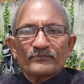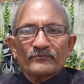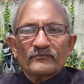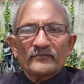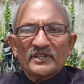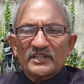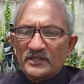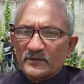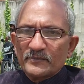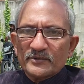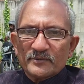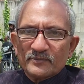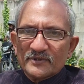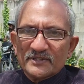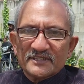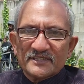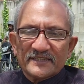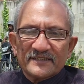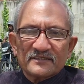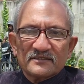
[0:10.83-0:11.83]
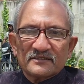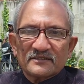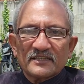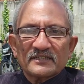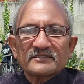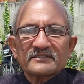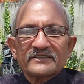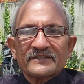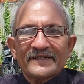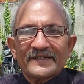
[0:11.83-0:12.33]
many people think
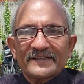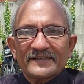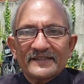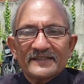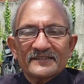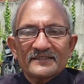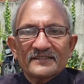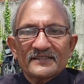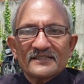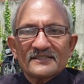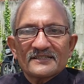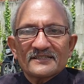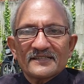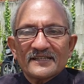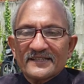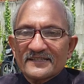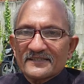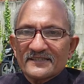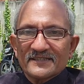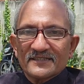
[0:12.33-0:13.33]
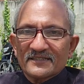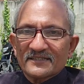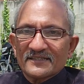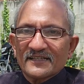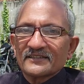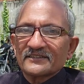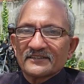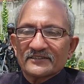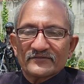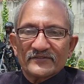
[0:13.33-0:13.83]
that trading is easier
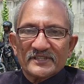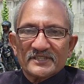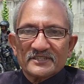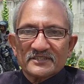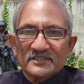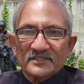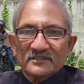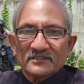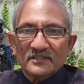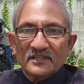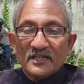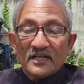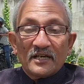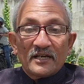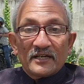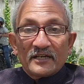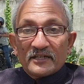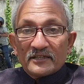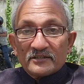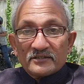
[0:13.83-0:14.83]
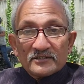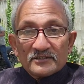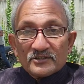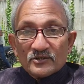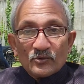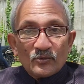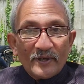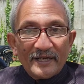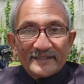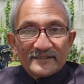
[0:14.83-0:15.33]
than investing. It is
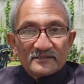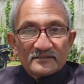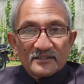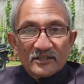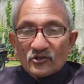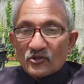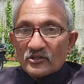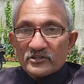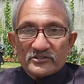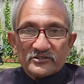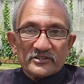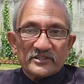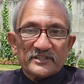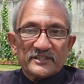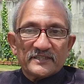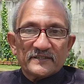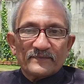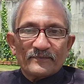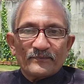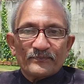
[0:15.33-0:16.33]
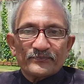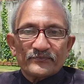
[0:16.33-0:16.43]
quite the contrary.